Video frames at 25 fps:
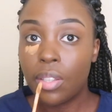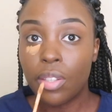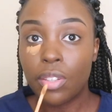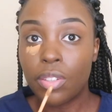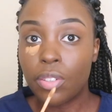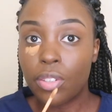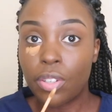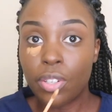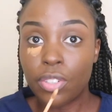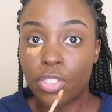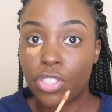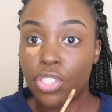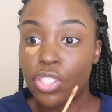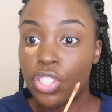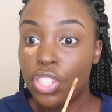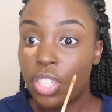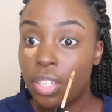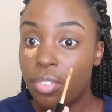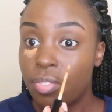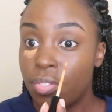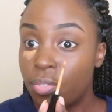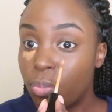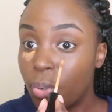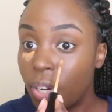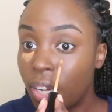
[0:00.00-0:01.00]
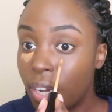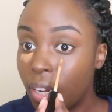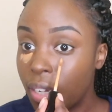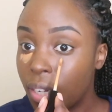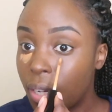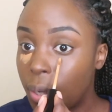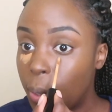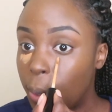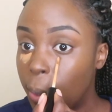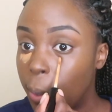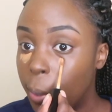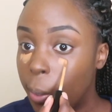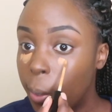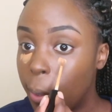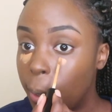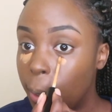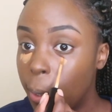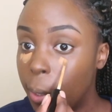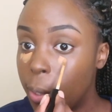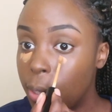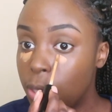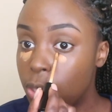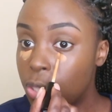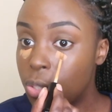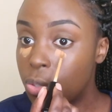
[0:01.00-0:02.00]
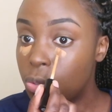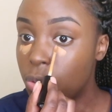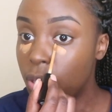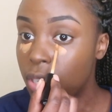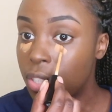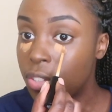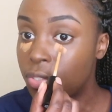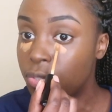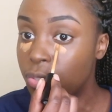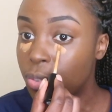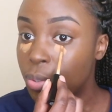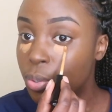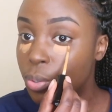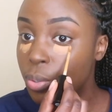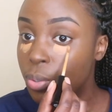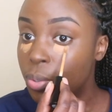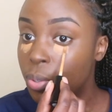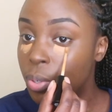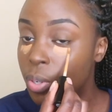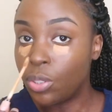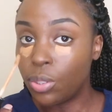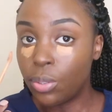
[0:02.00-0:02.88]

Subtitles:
because shift work is stressful.